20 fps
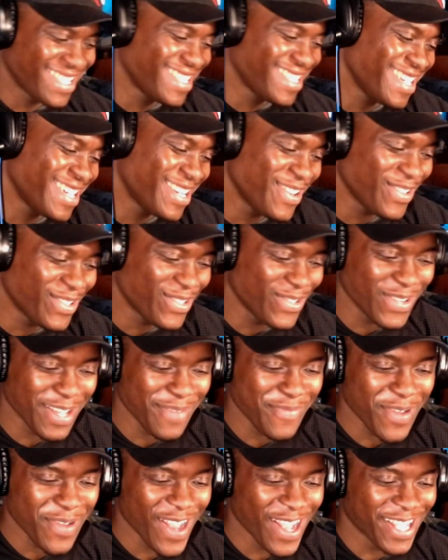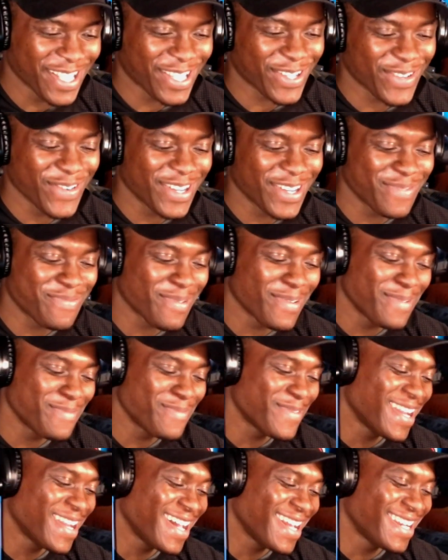Yeah, don't talk about a squad
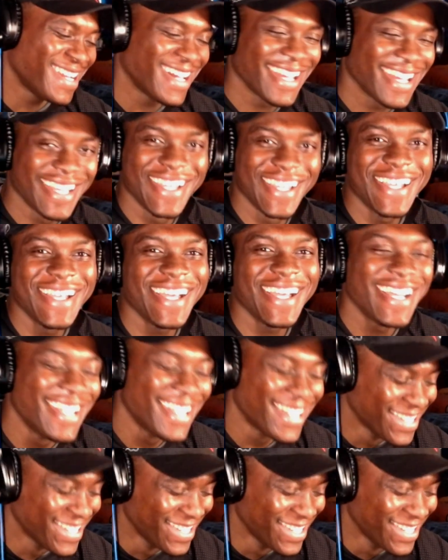promo like that.